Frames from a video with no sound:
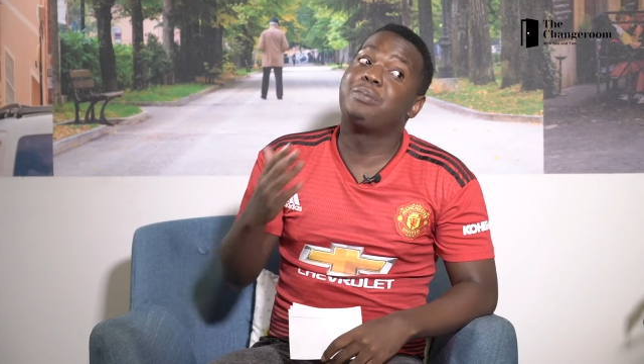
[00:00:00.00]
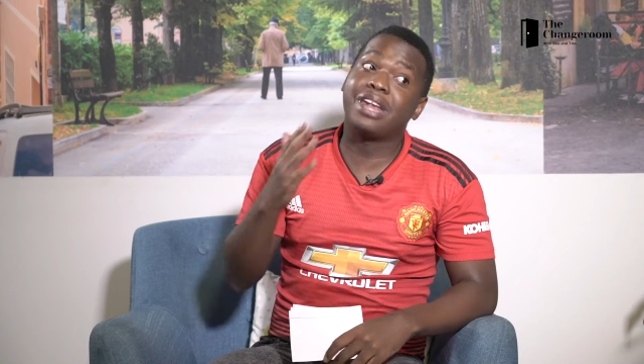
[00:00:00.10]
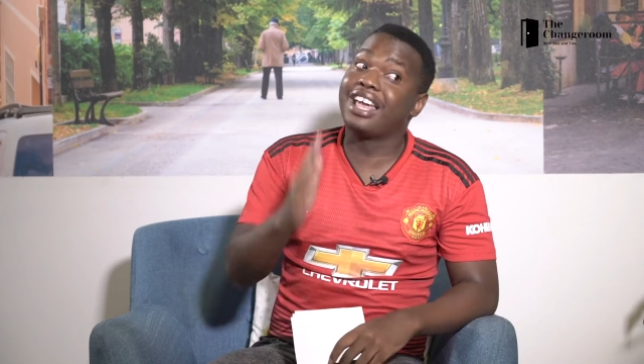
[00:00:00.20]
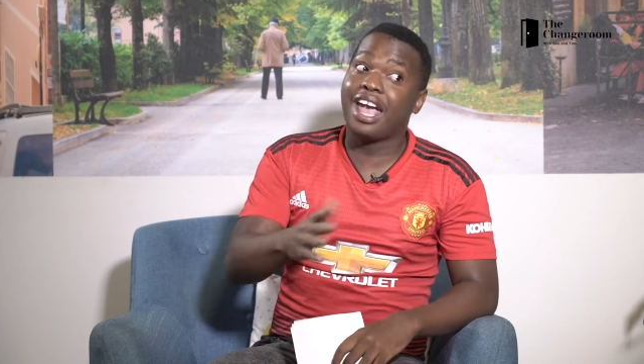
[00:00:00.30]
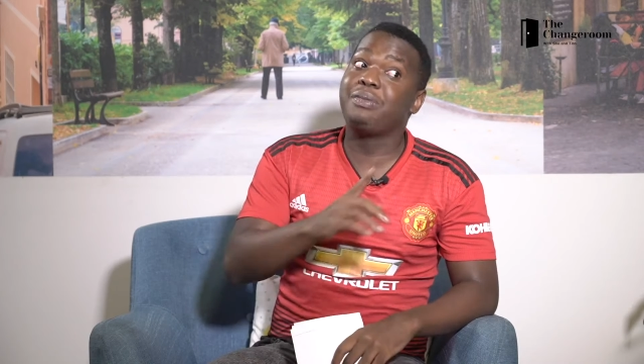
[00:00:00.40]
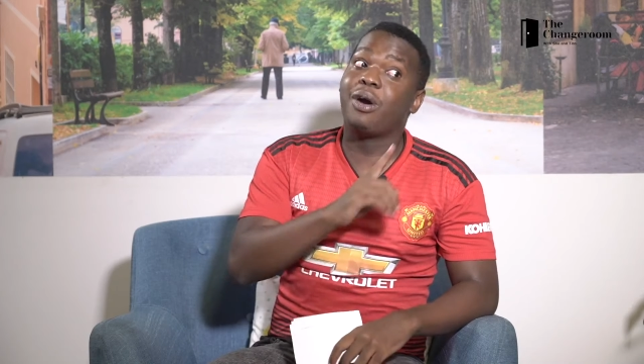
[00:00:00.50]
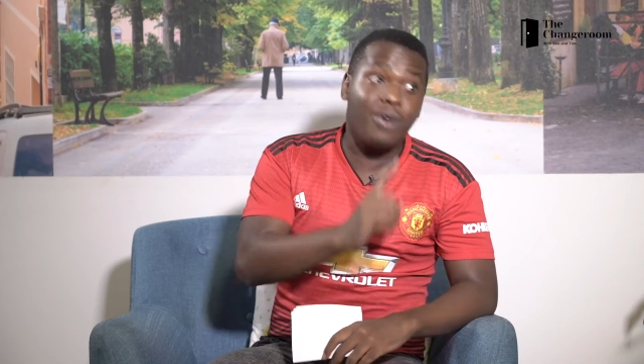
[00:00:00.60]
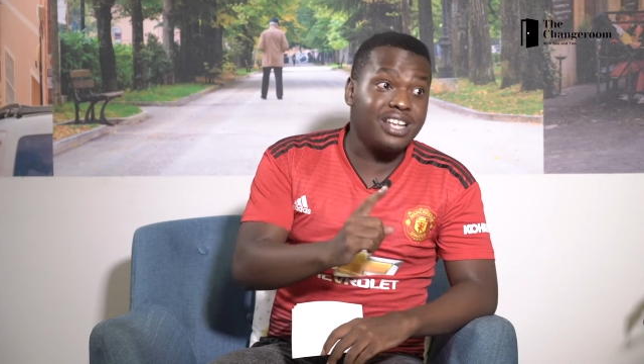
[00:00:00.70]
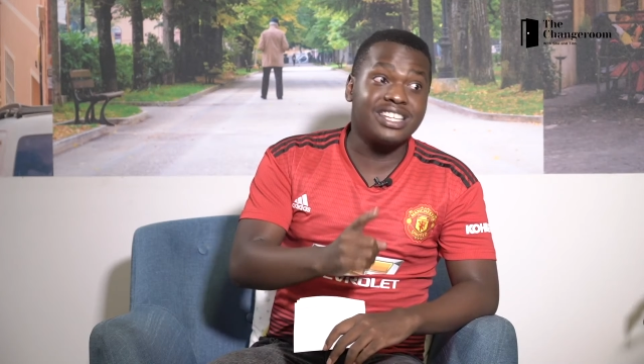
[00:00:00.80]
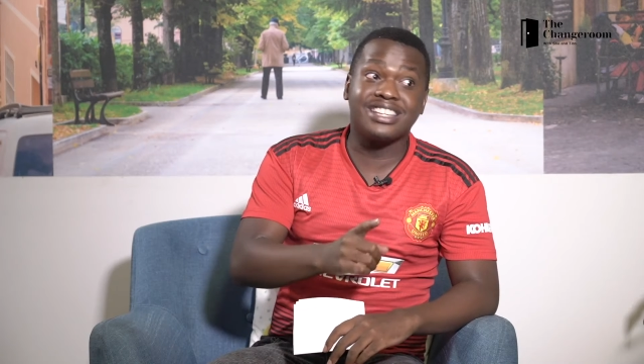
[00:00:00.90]
But a game
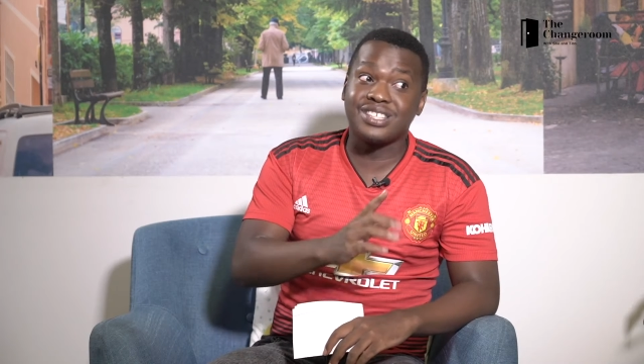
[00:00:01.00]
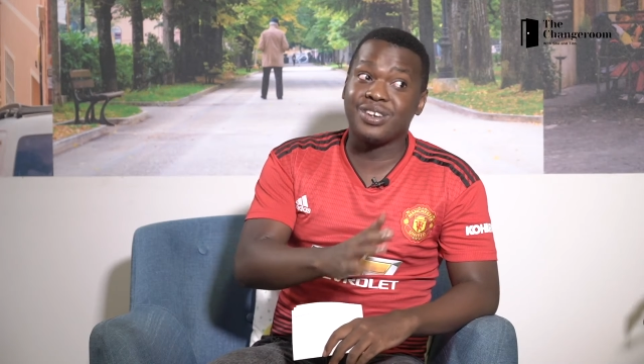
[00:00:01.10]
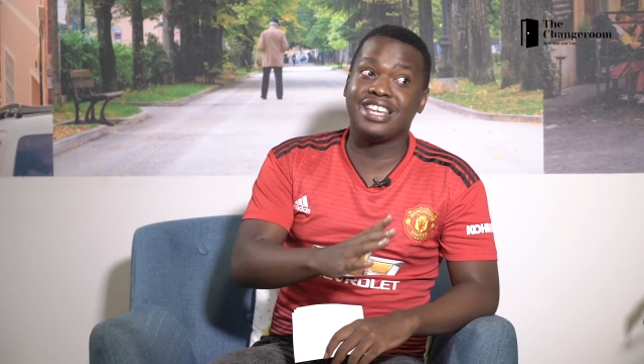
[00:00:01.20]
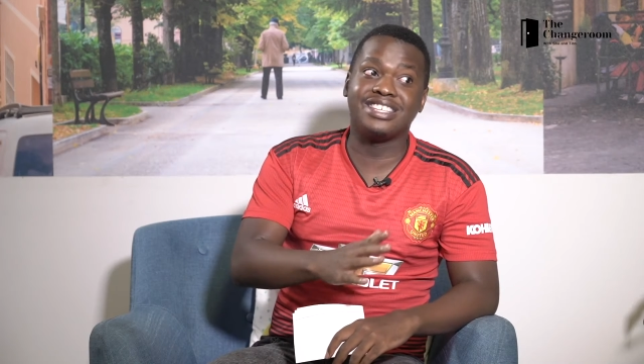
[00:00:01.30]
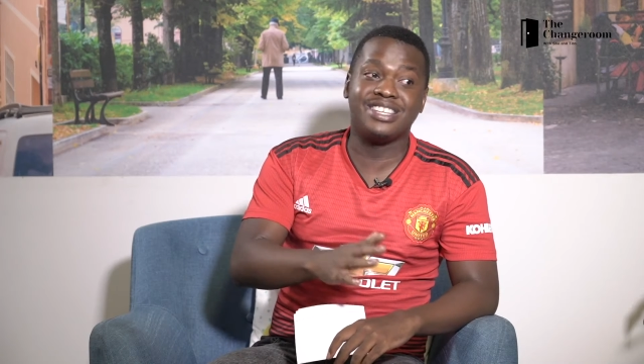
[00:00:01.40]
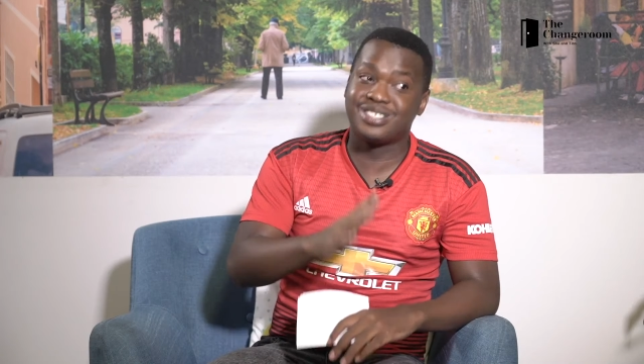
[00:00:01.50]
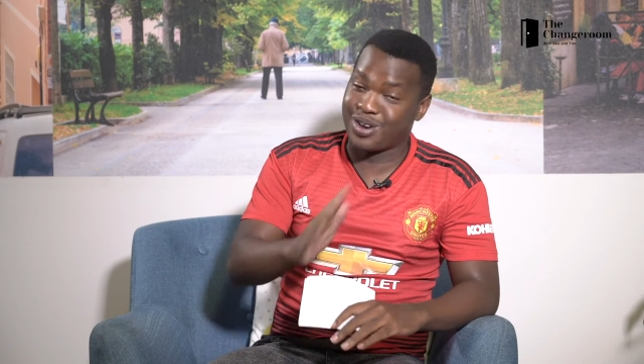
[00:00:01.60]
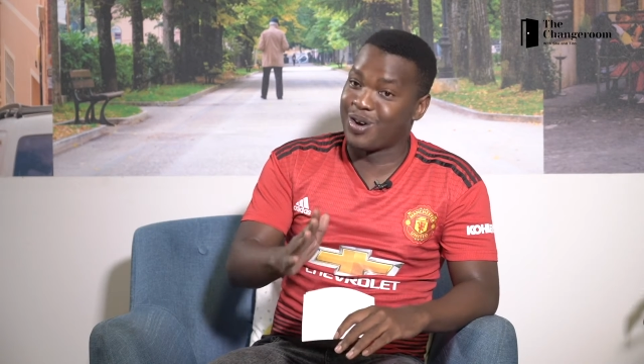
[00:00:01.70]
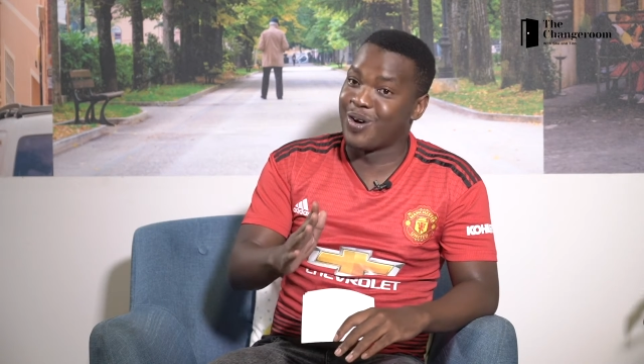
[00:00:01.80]
that wasn't so easy to yeah.